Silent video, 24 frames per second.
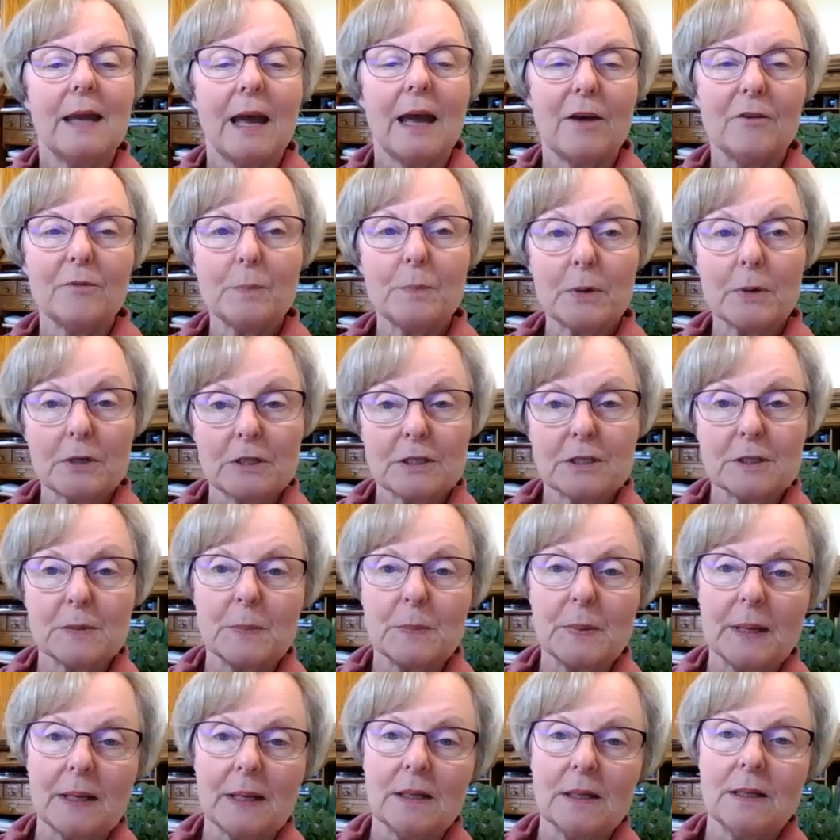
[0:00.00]
have
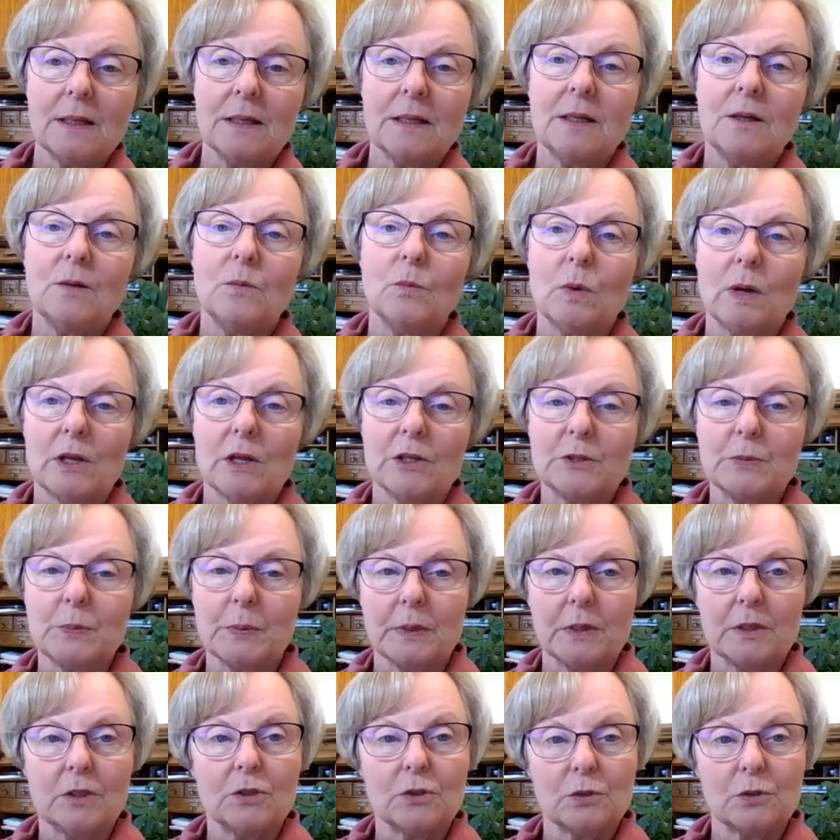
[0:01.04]
participated in
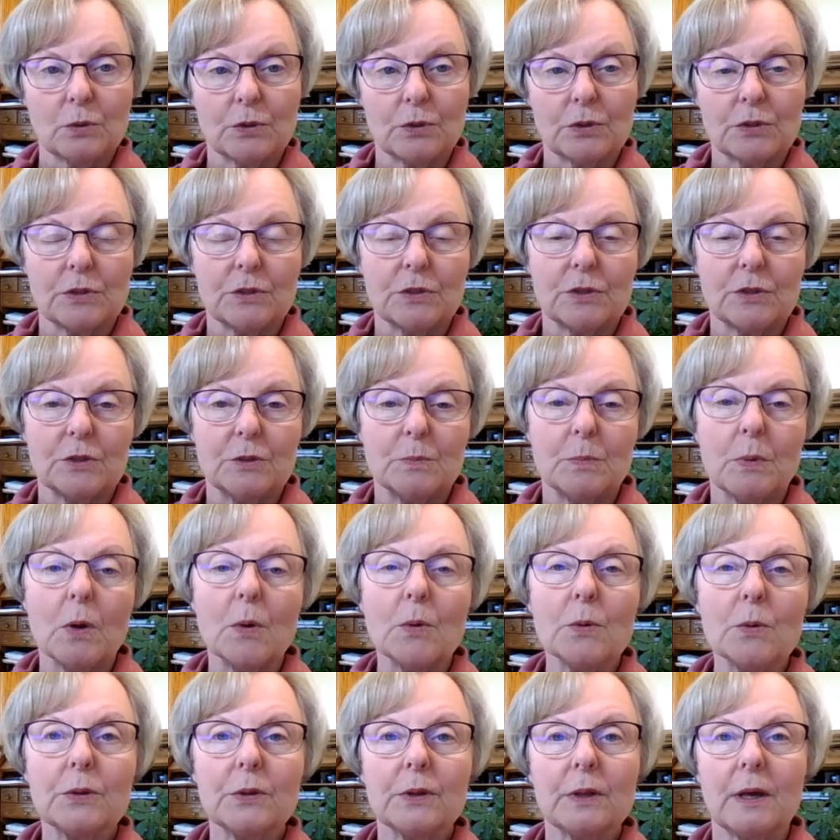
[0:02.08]
Wellspring Sources,
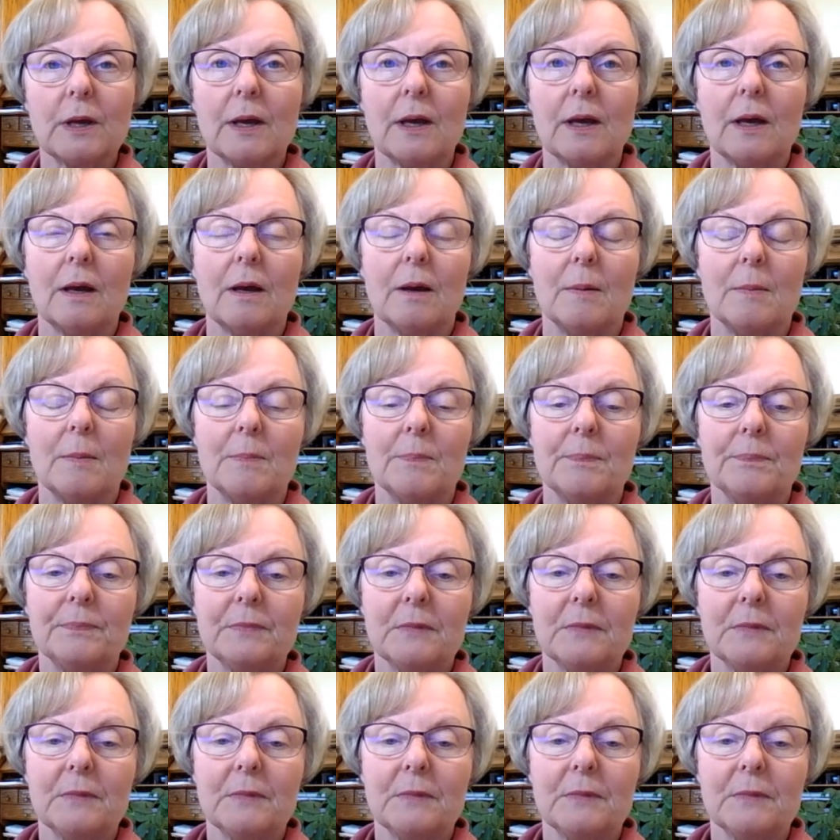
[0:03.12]
both um,